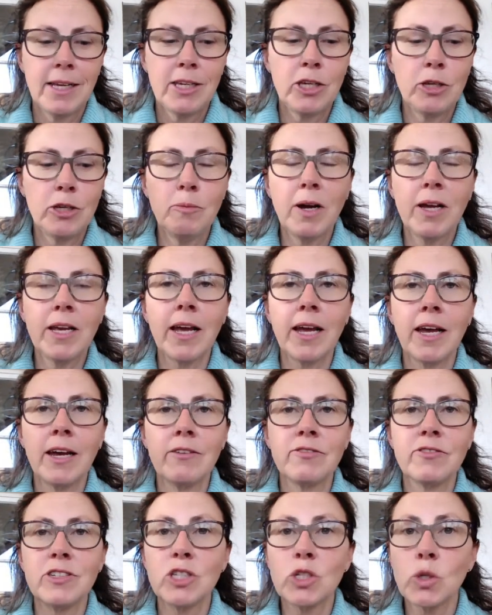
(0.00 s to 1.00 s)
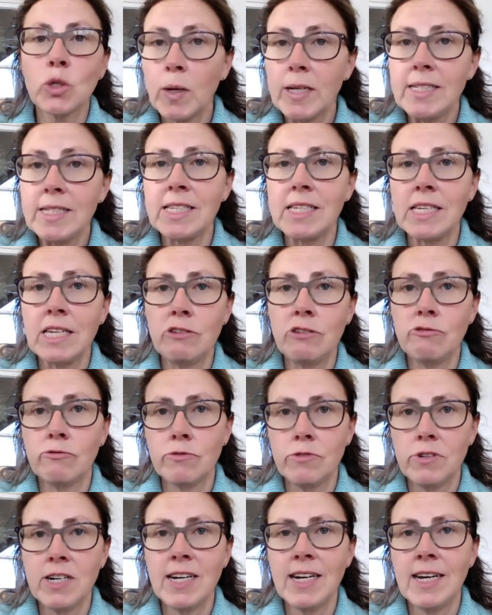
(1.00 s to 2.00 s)
You might have 20
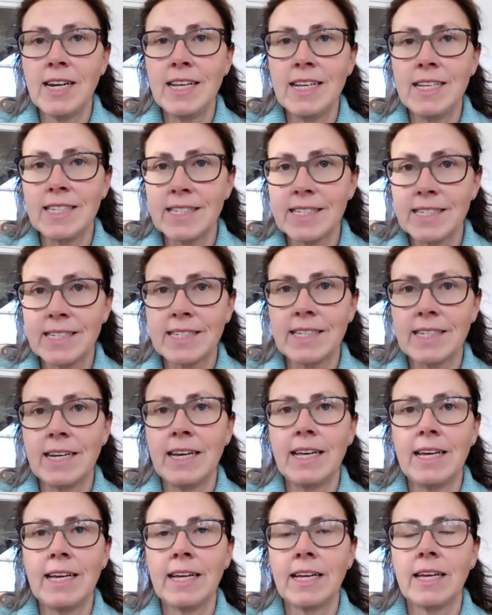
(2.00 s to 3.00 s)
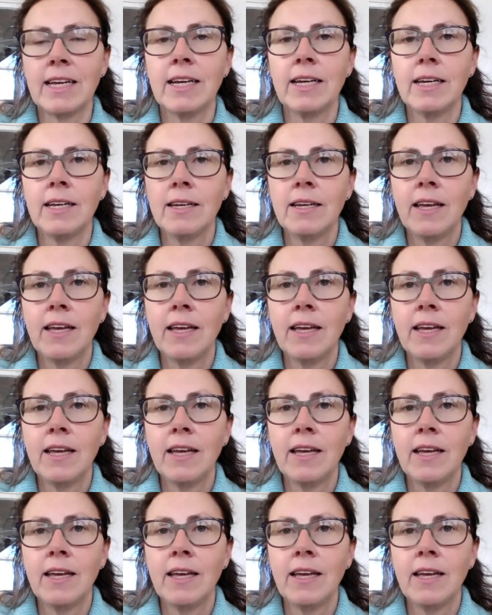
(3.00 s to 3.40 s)
really slick,